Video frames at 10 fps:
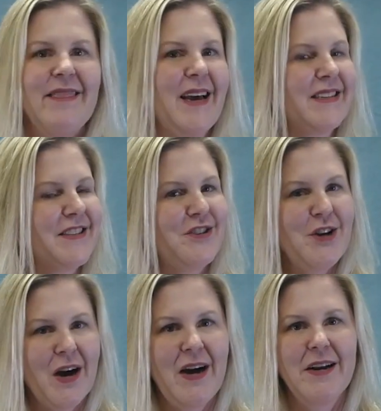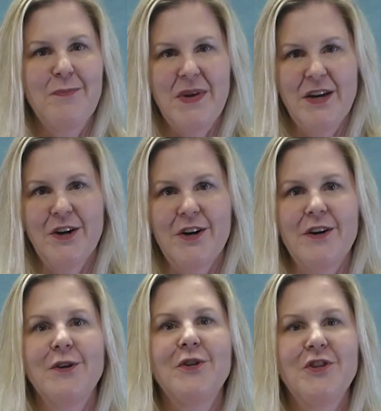That does not
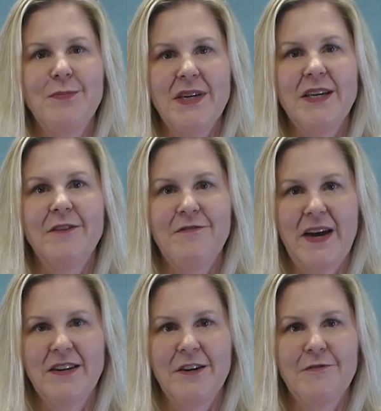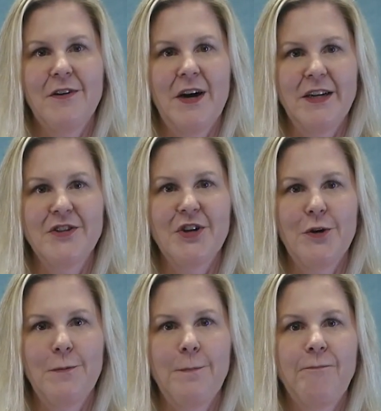appear to be effective on its
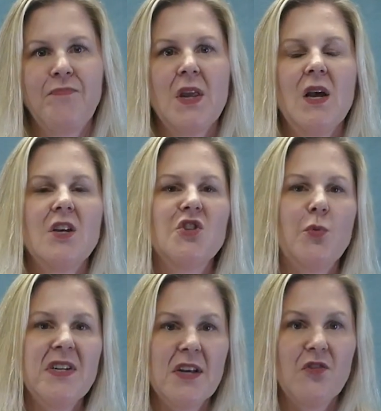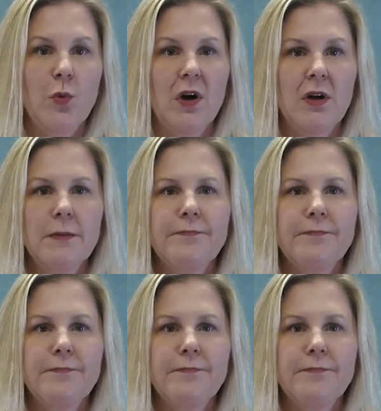own. So what does work?